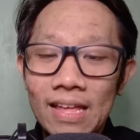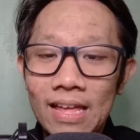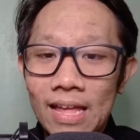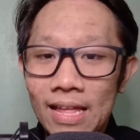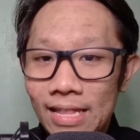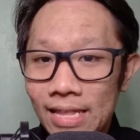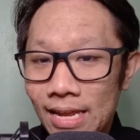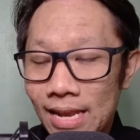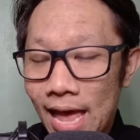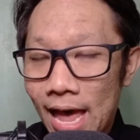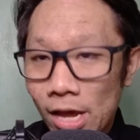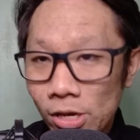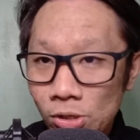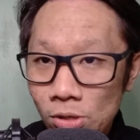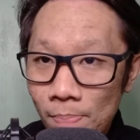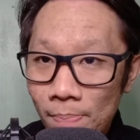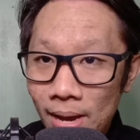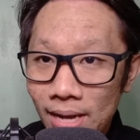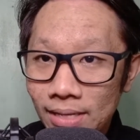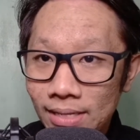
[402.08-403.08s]
And as
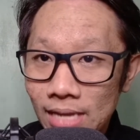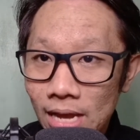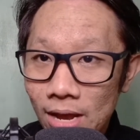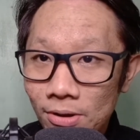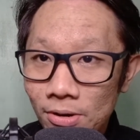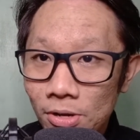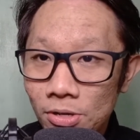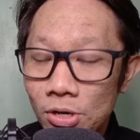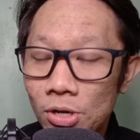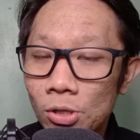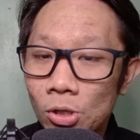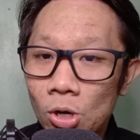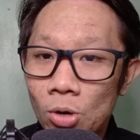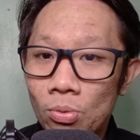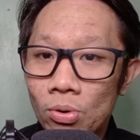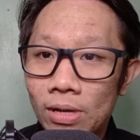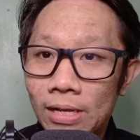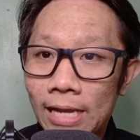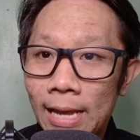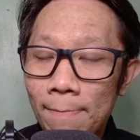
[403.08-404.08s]
you bite down on your
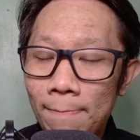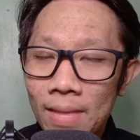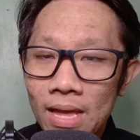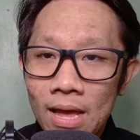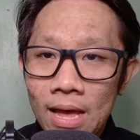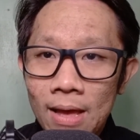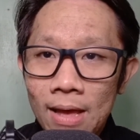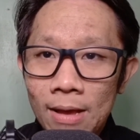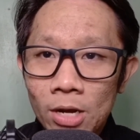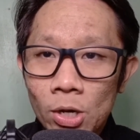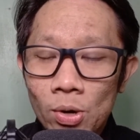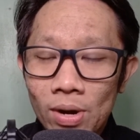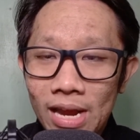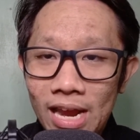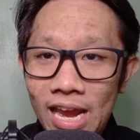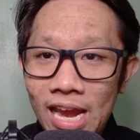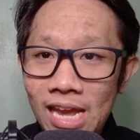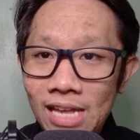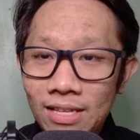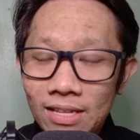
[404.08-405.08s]
lower lip,
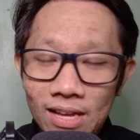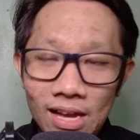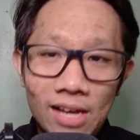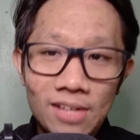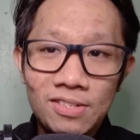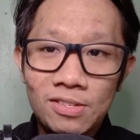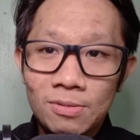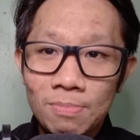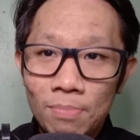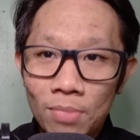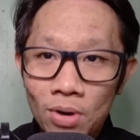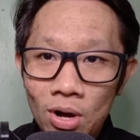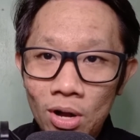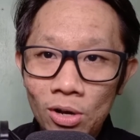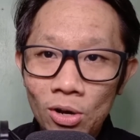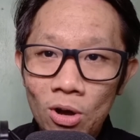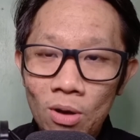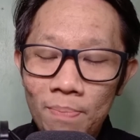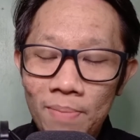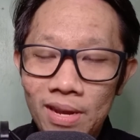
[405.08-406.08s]
create a
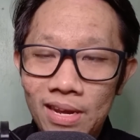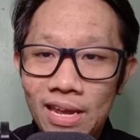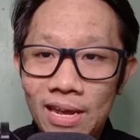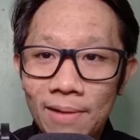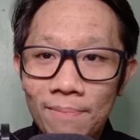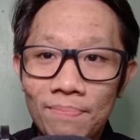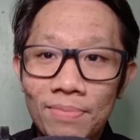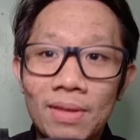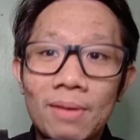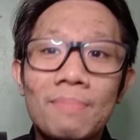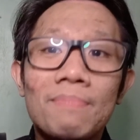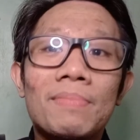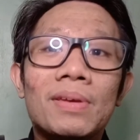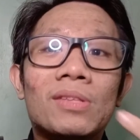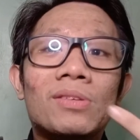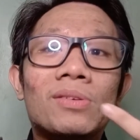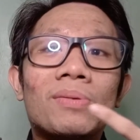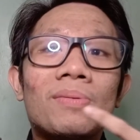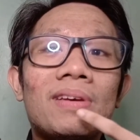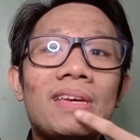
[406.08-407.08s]
small opening
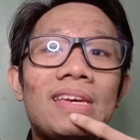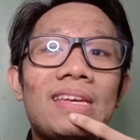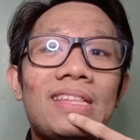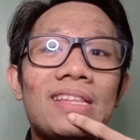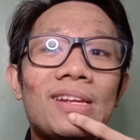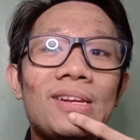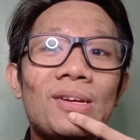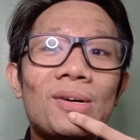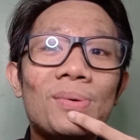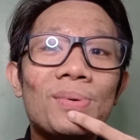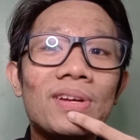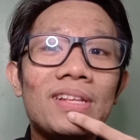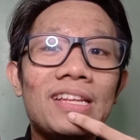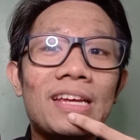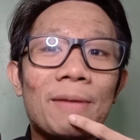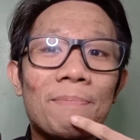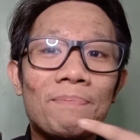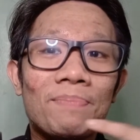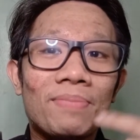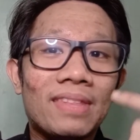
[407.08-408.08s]
between the lower
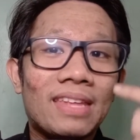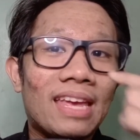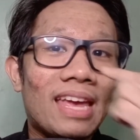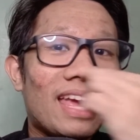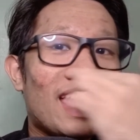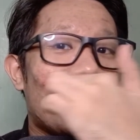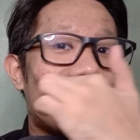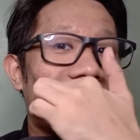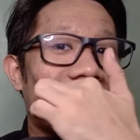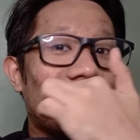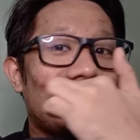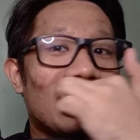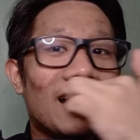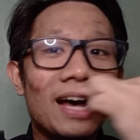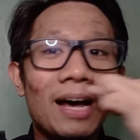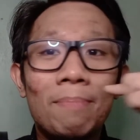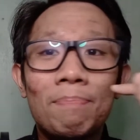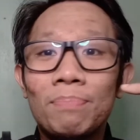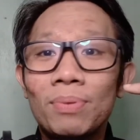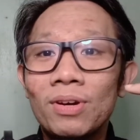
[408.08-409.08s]
lip and the
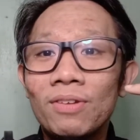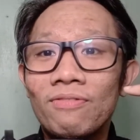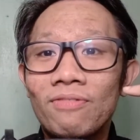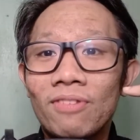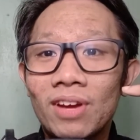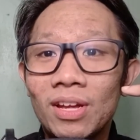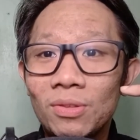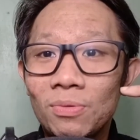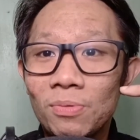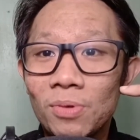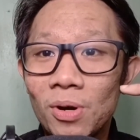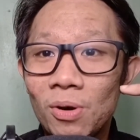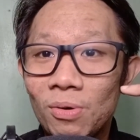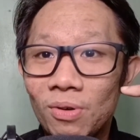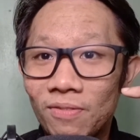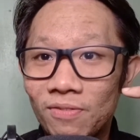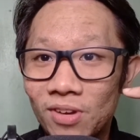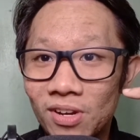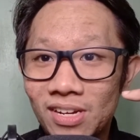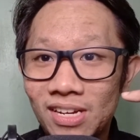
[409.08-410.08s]
upper front row
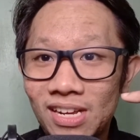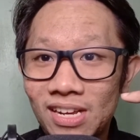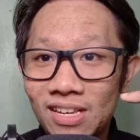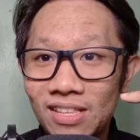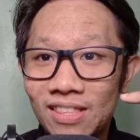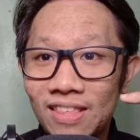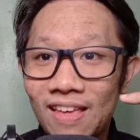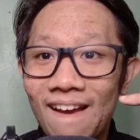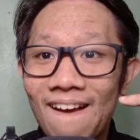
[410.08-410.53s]
of your teeth.